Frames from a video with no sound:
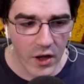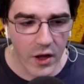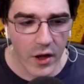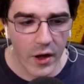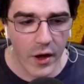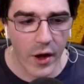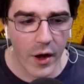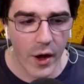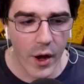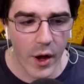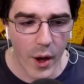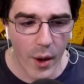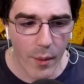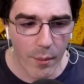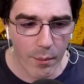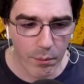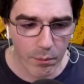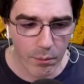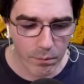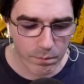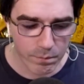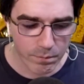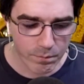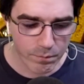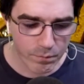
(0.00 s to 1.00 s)
Um,
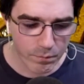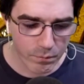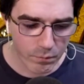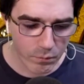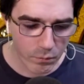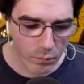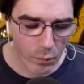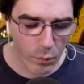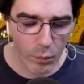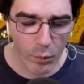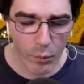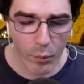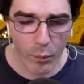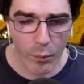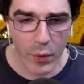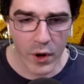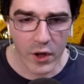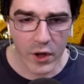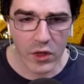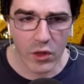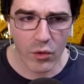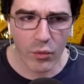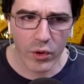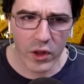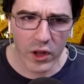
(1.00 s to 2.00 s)
but the
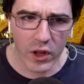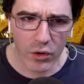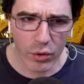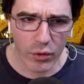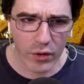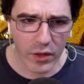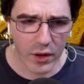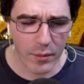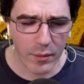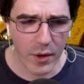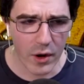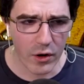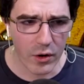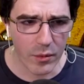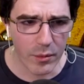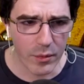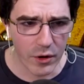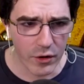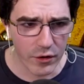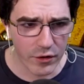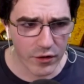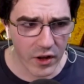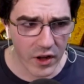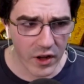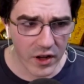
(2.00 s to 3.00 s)
really cool thing about computer
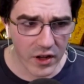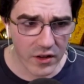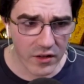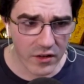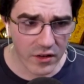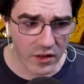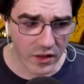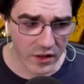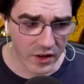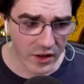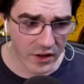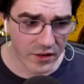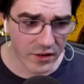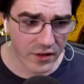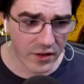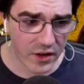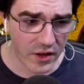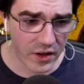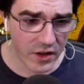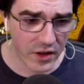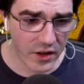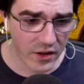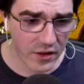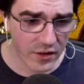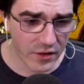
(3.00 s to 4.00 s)
science, at least,
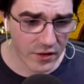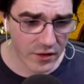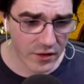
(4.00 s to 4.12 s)
is